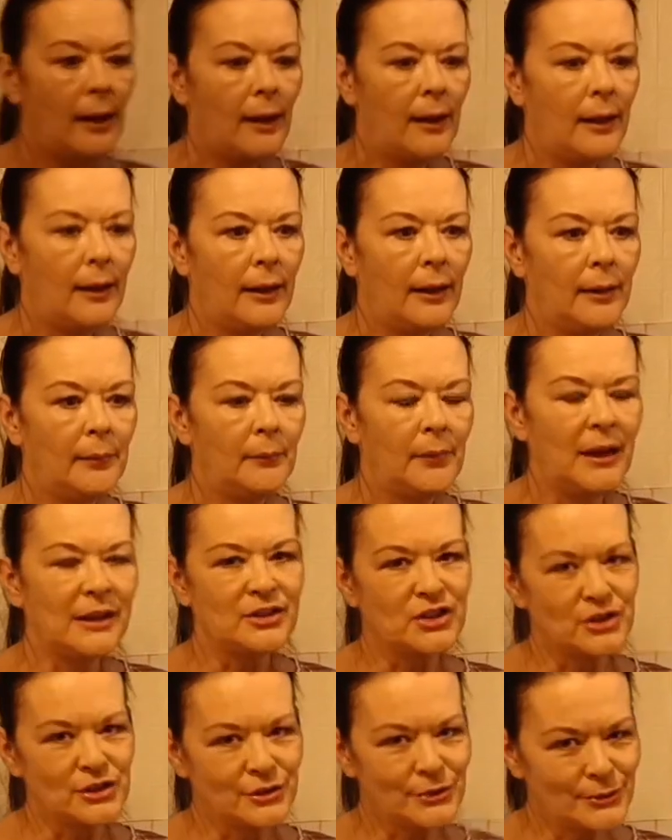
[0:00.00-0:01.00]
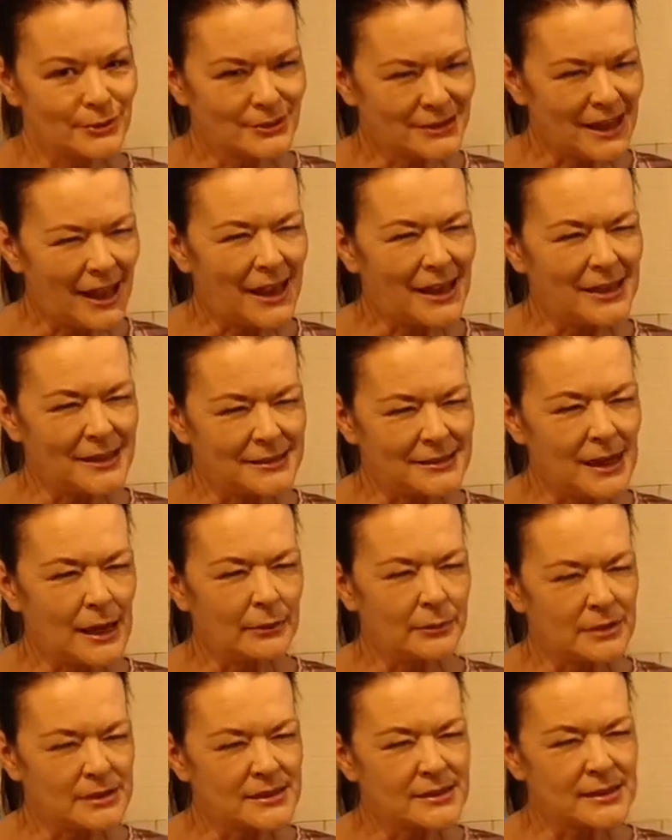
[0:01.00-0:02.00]
And to use at 8
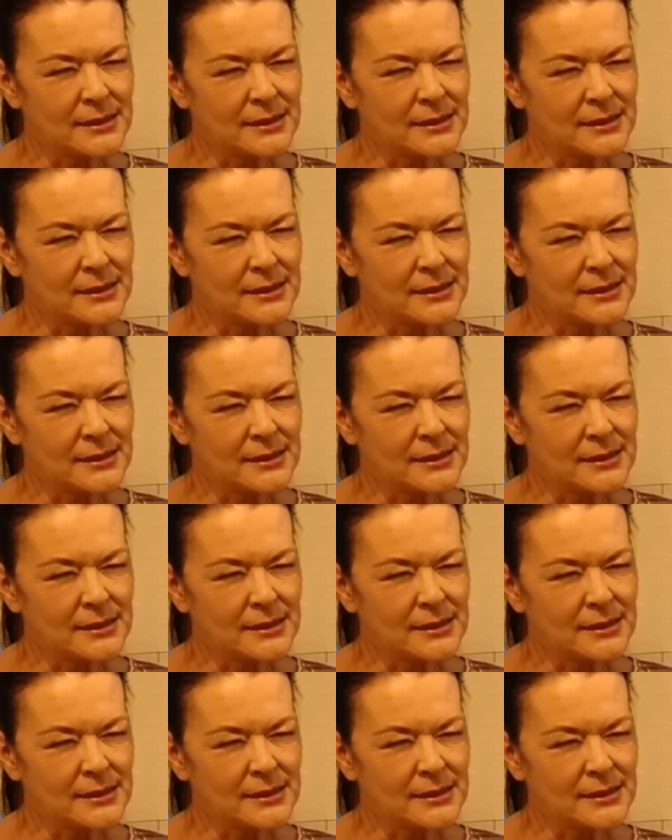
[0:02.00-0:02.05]
hours,